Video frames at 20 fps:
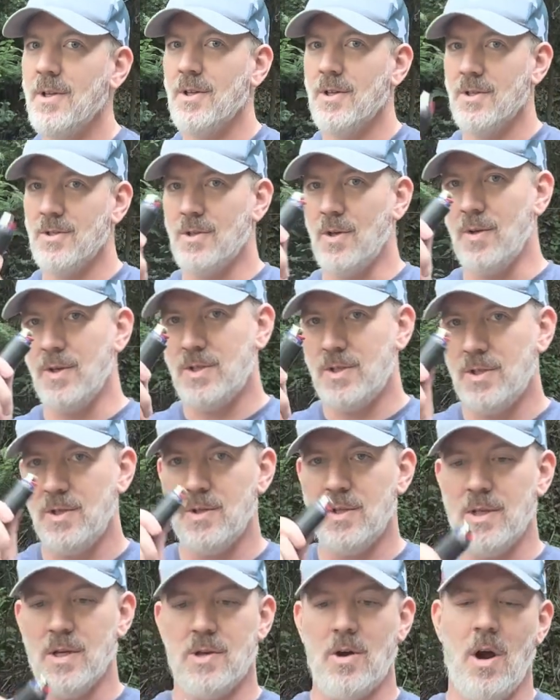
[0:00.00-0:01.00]
So
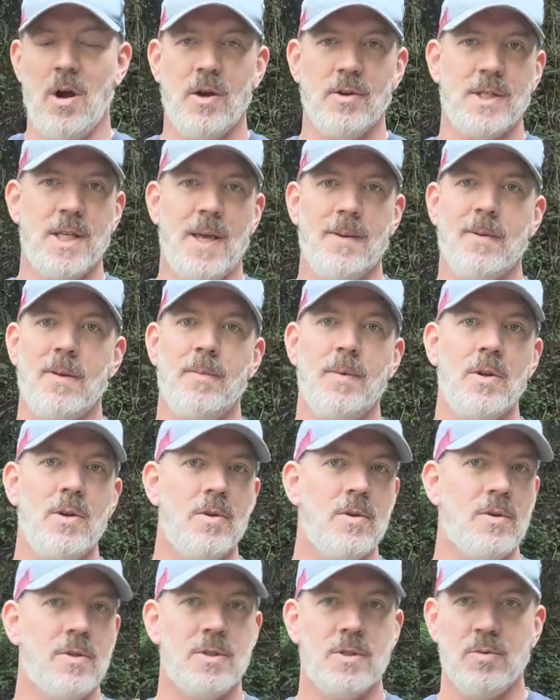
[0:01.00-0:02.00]
the cargo tape can be
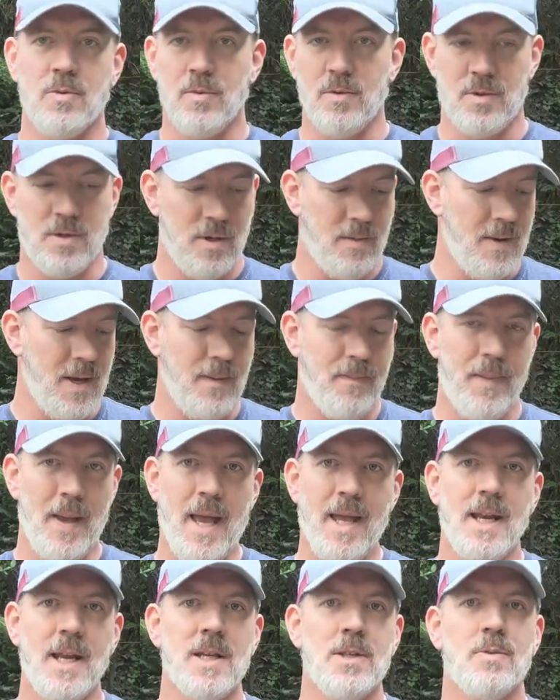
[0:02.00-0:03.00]
used to make
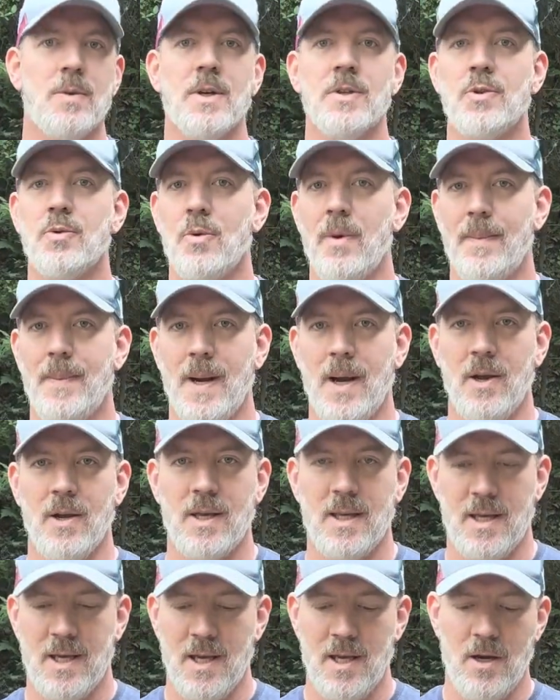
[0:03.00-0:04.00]
Band-Aids with, to repair
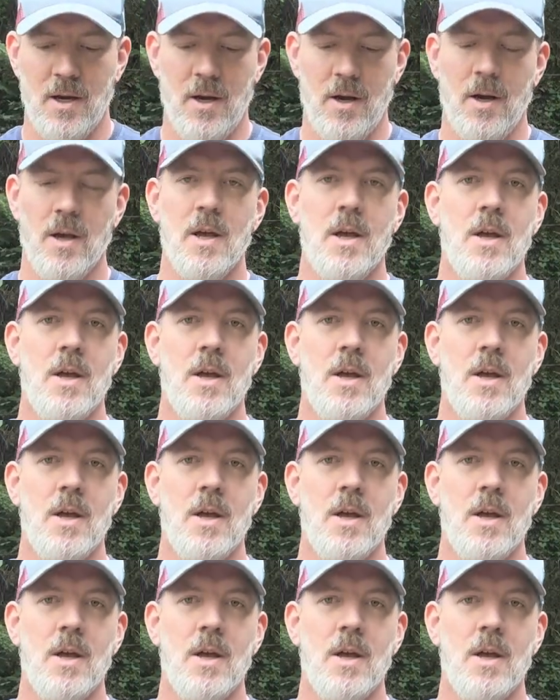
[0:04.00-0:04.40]
gear,